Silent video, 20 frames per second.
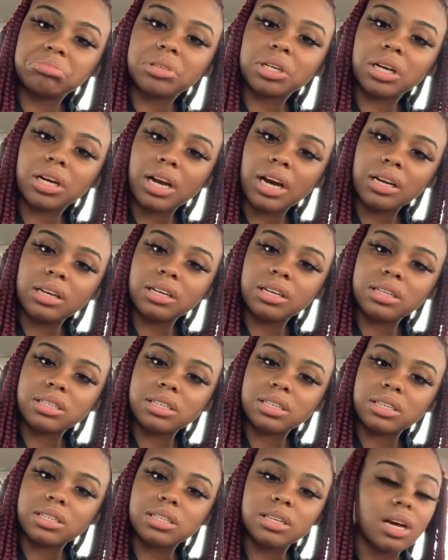good idea
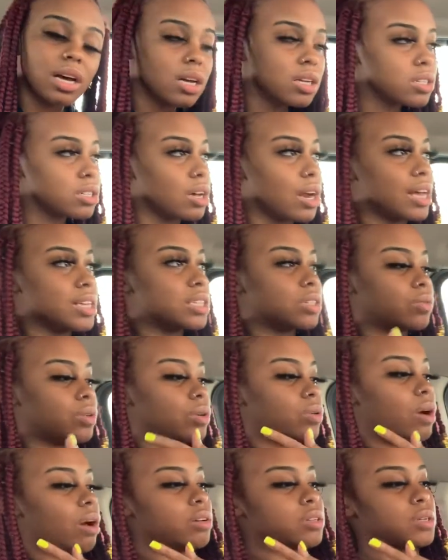sis so that's the
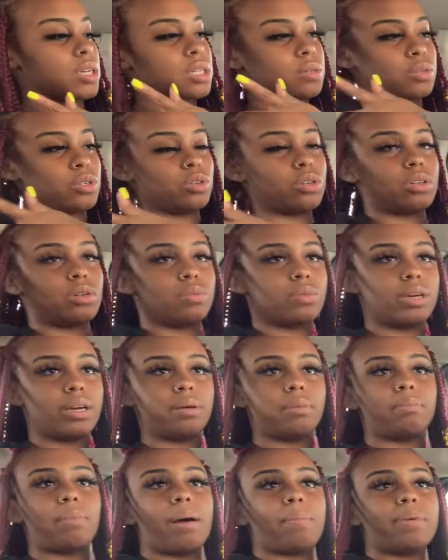one who i'm supposed to be doing it
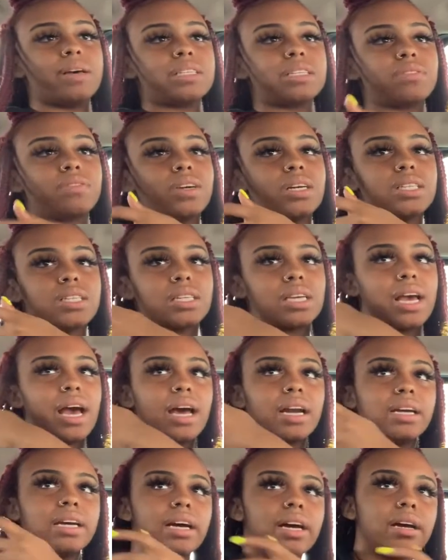with my best friends
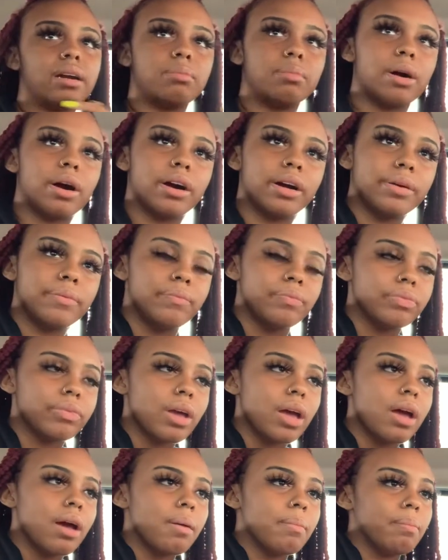yanni and amari
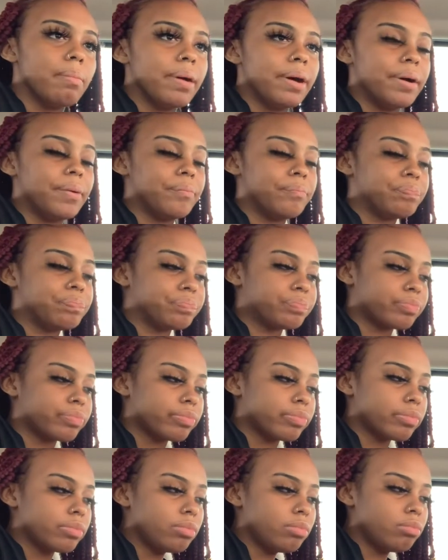but
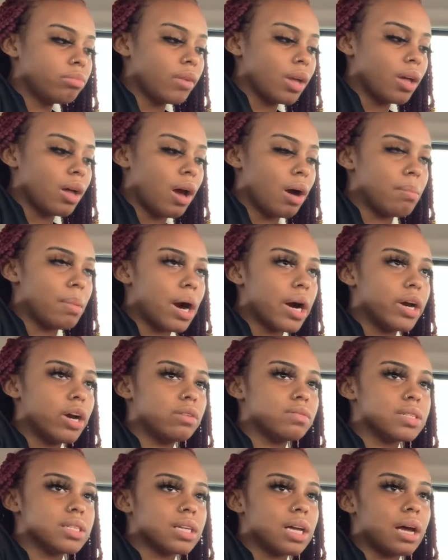Amari
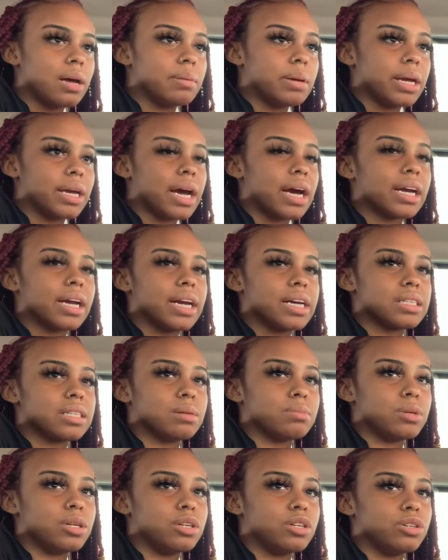overslept and Yanni had
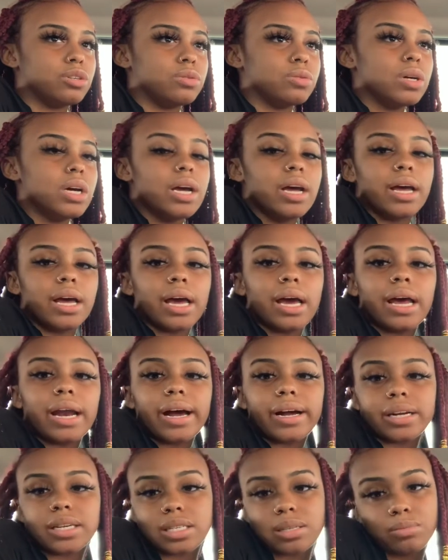something to do and
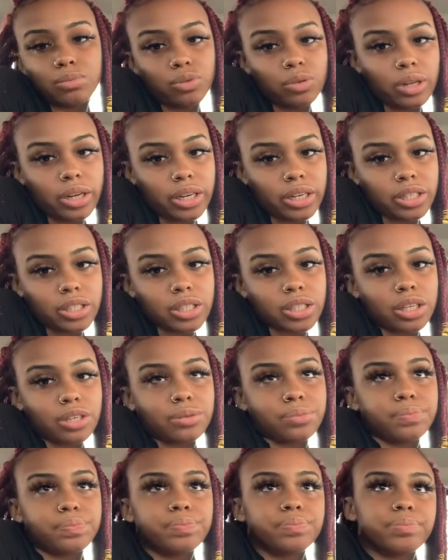I got something to do later
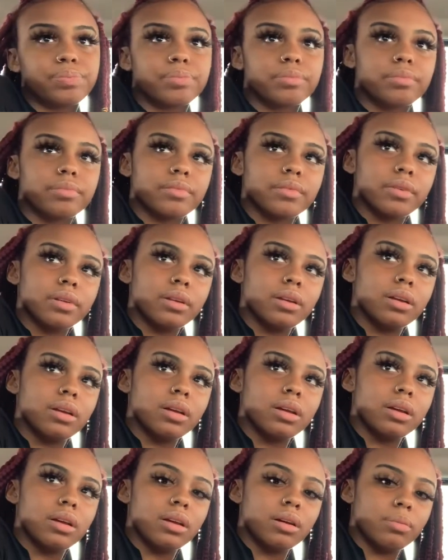so
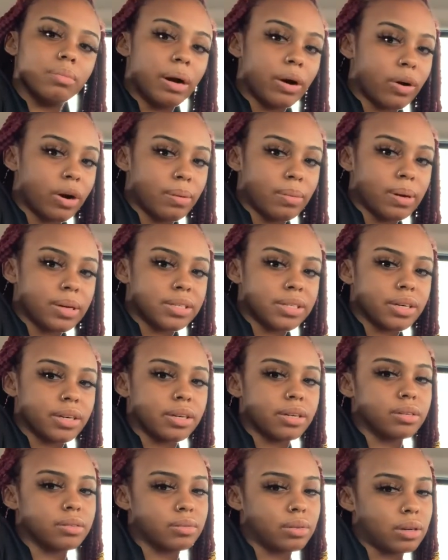my grandma's
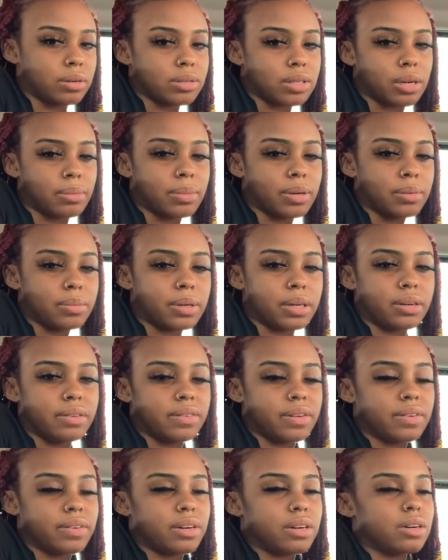here. I was talking about the beginning
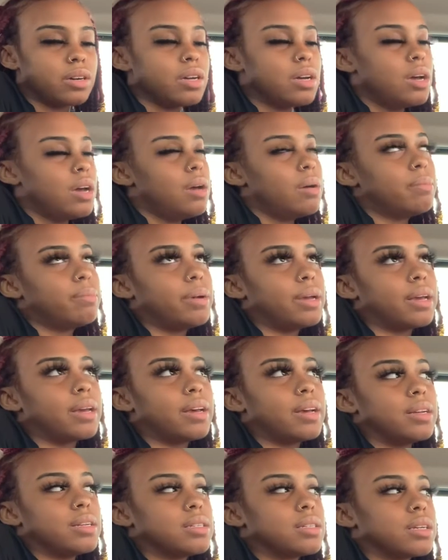of the video. But
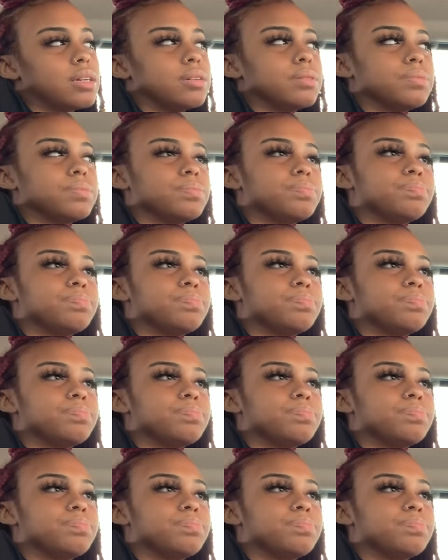yeah, so